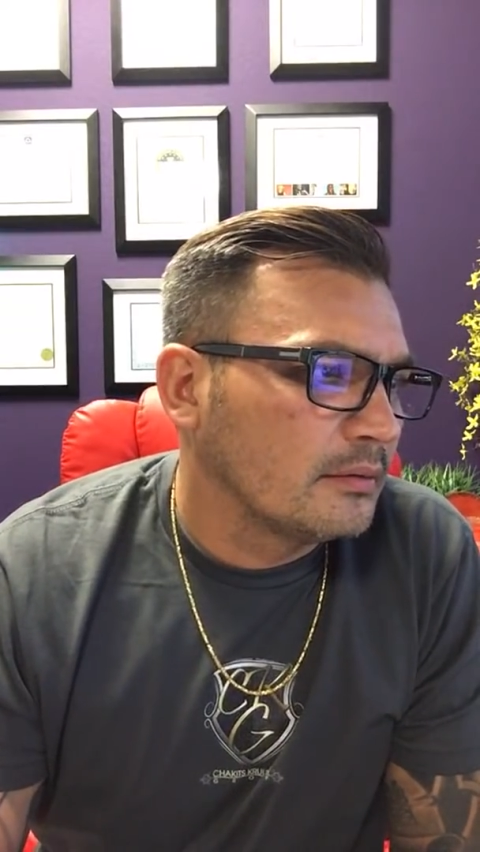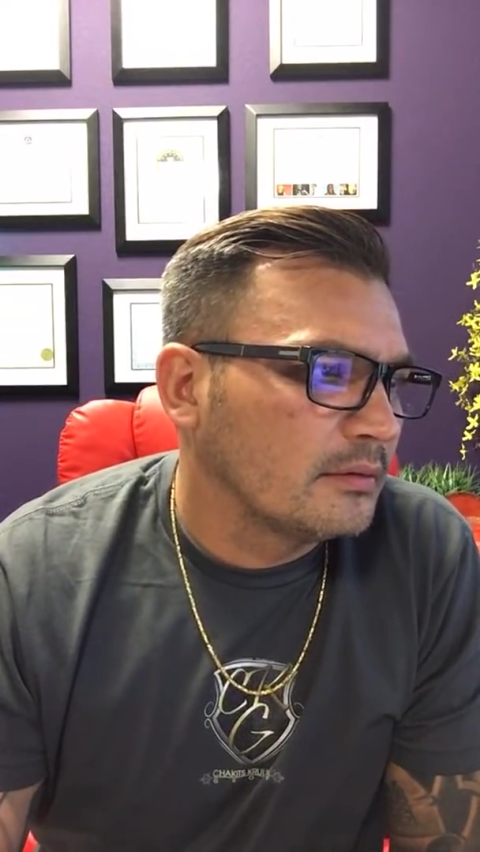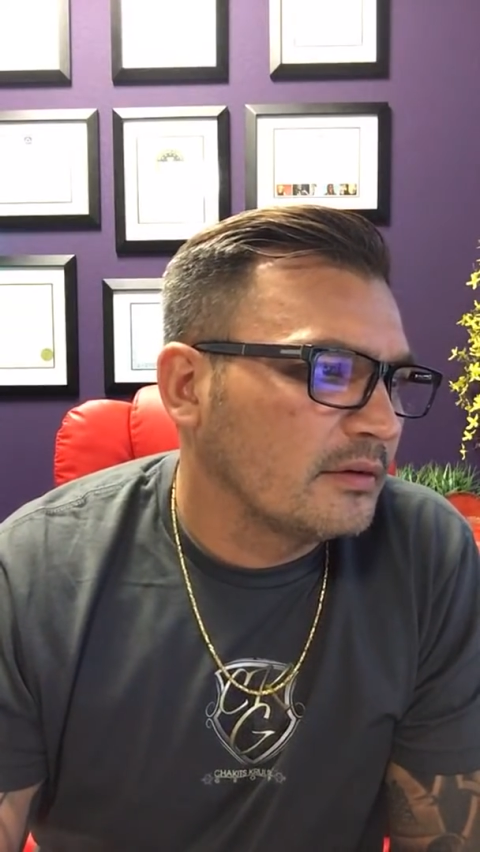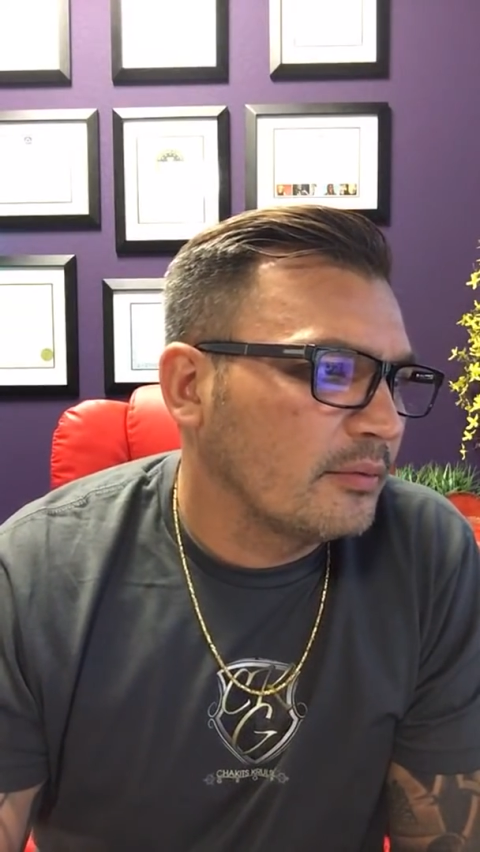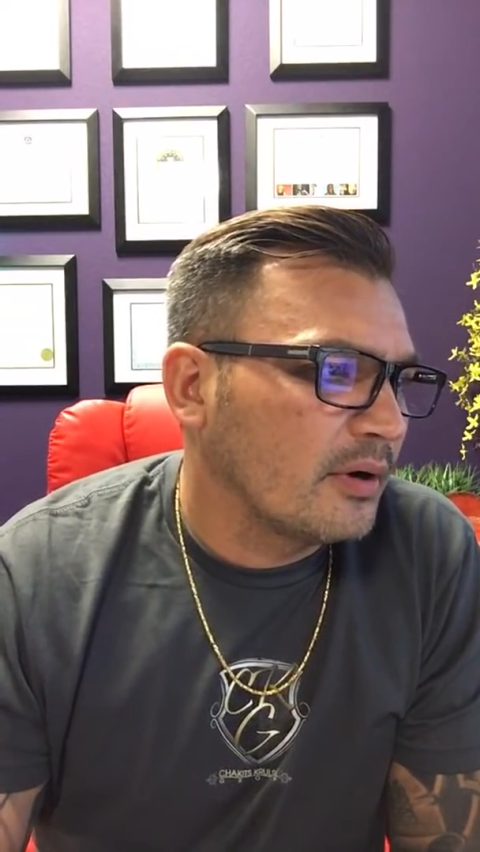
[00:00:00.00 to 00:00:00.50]

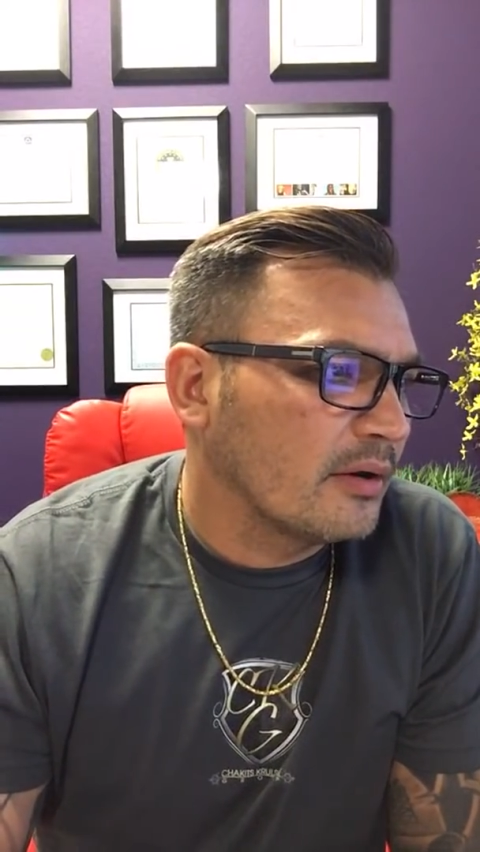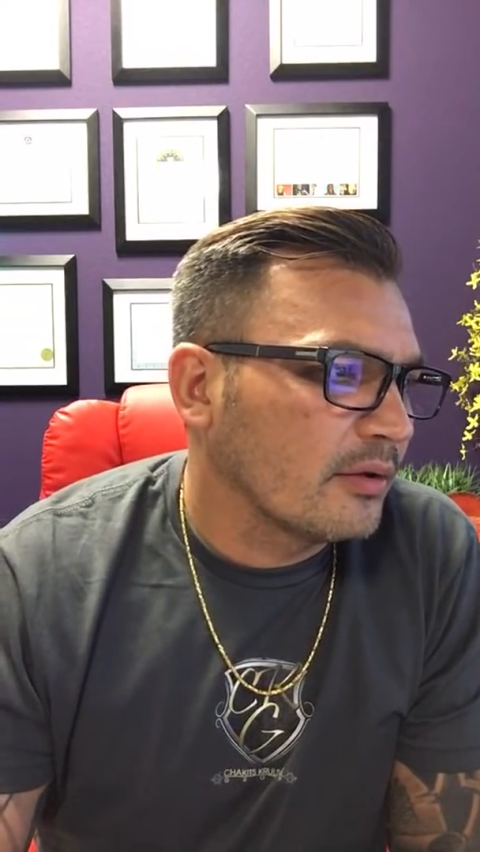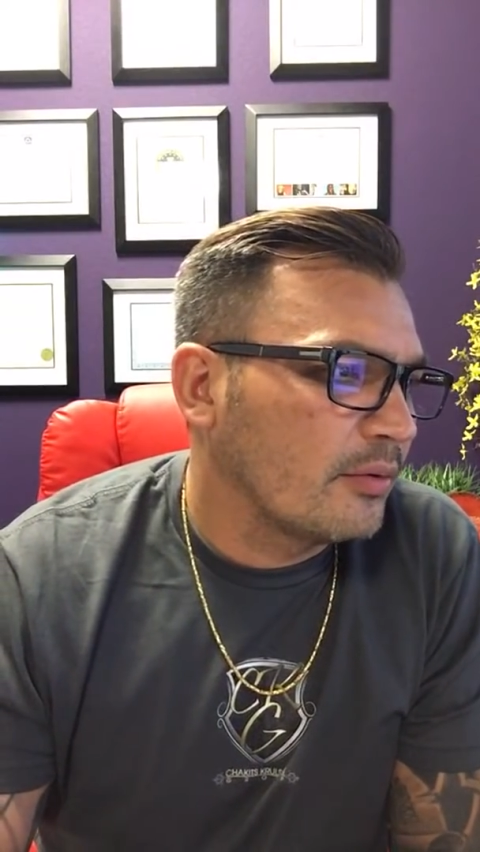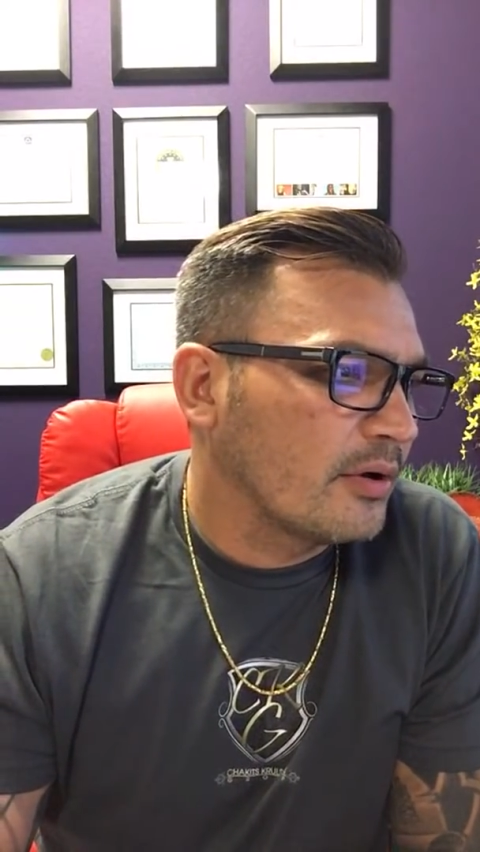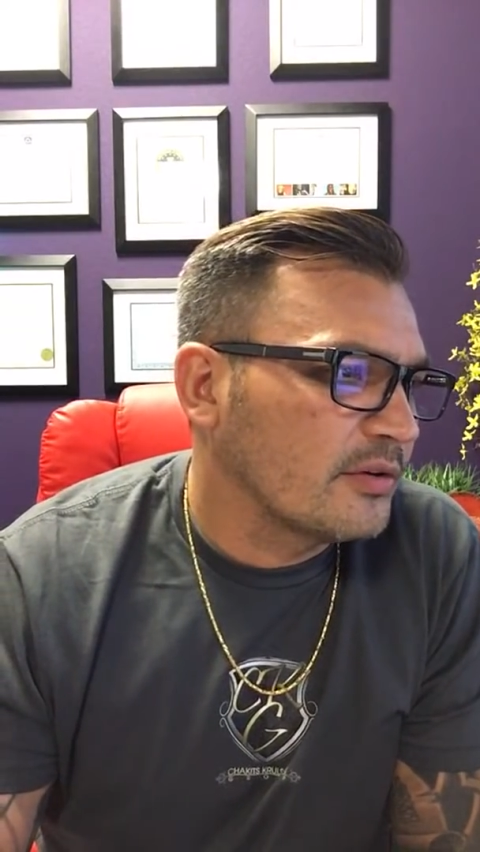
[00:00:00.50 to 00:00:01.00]
See what other
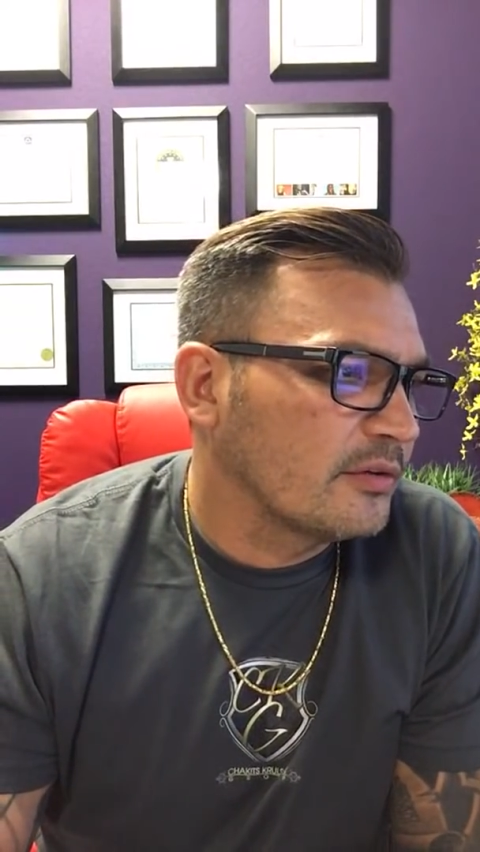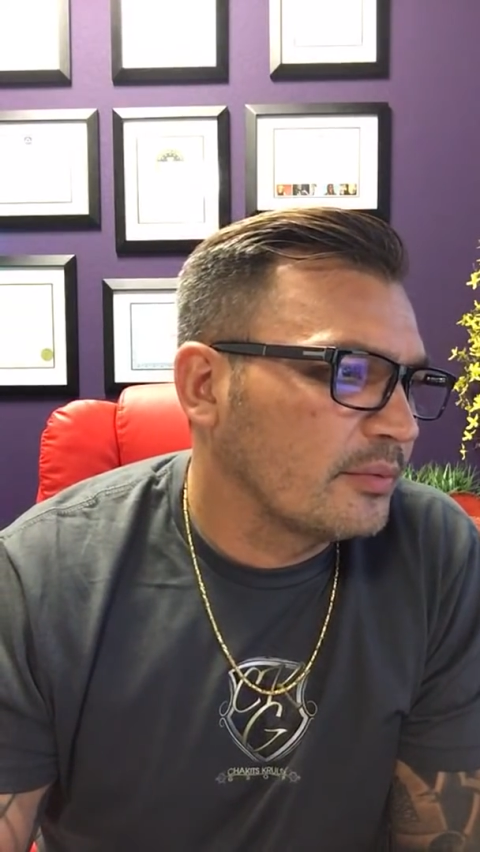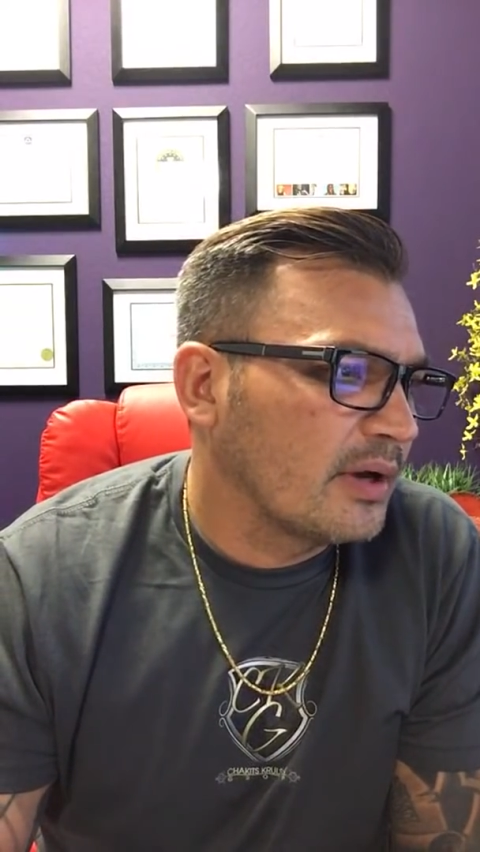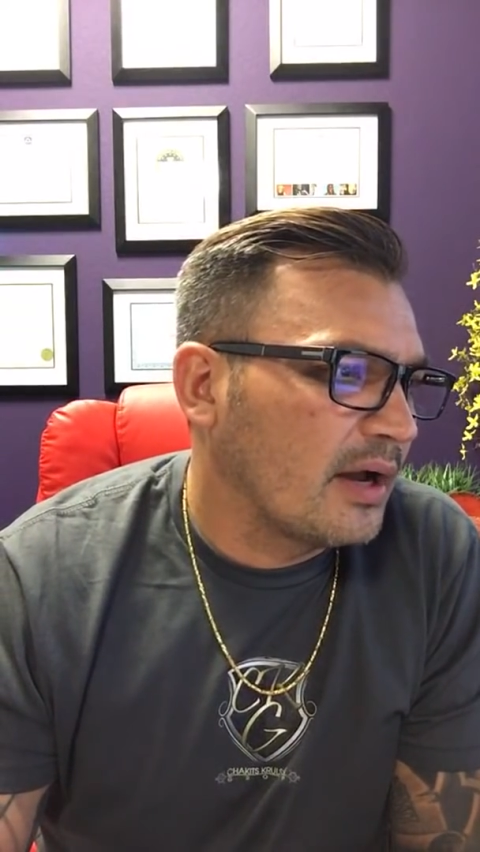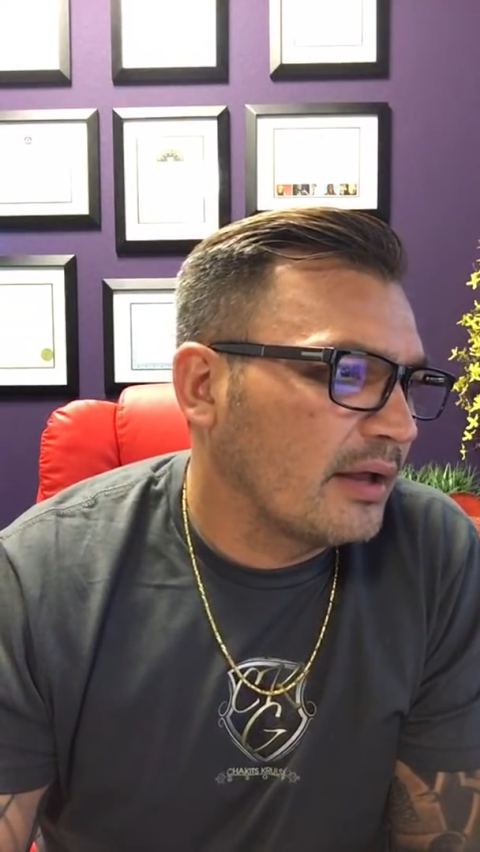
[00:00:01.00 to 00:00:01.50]
questions
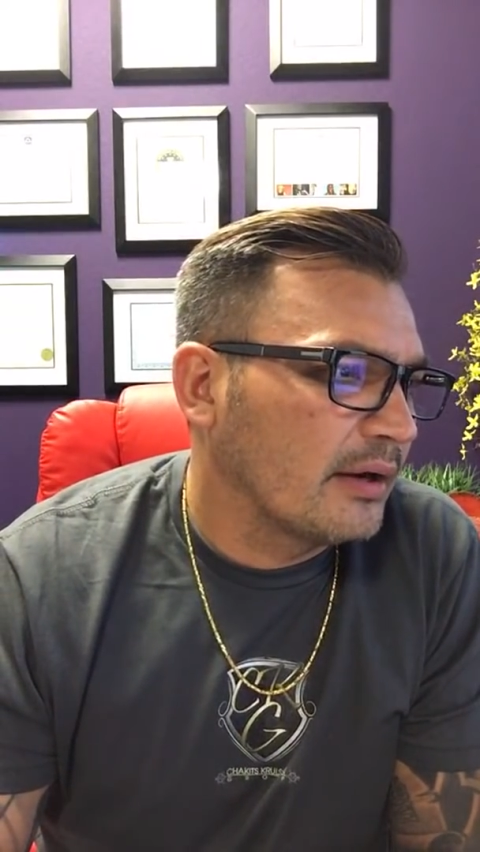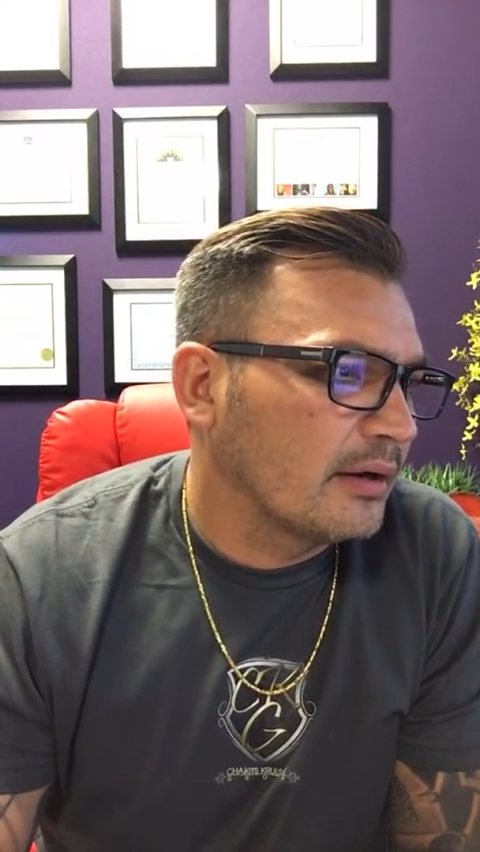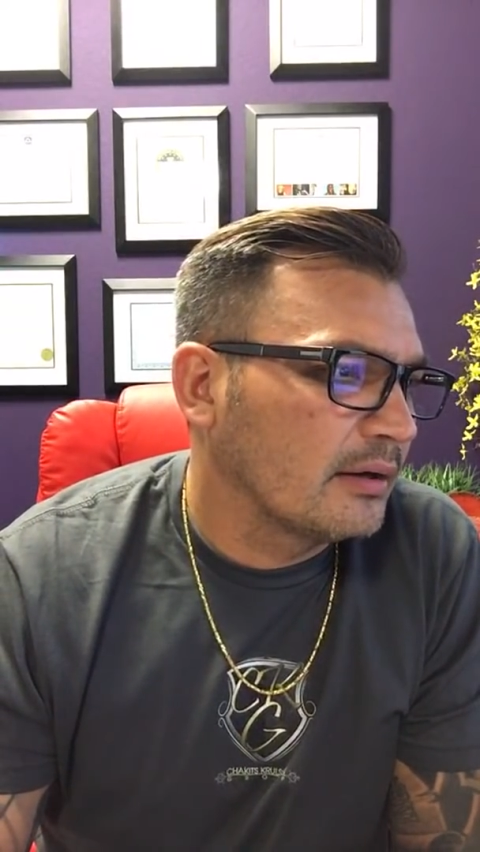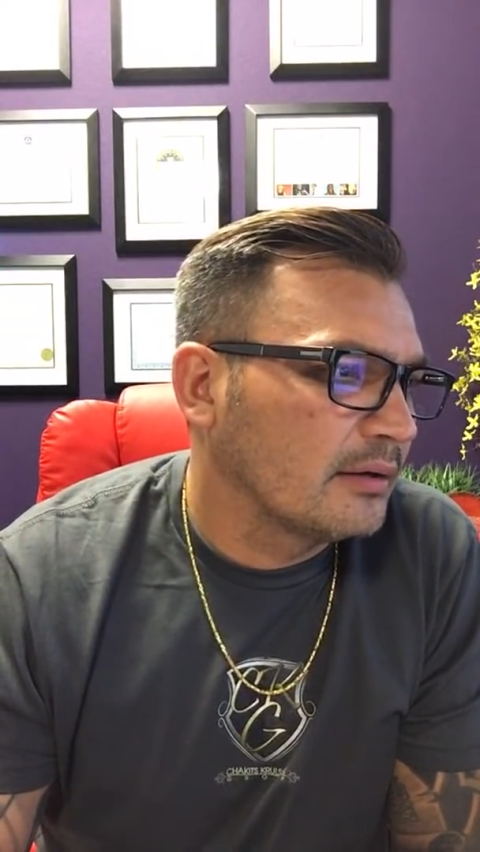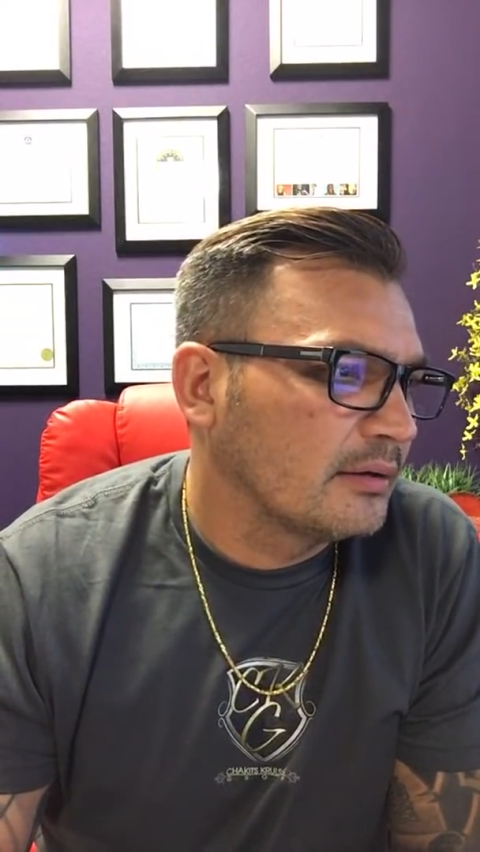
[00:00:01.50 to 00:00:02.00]
we got here.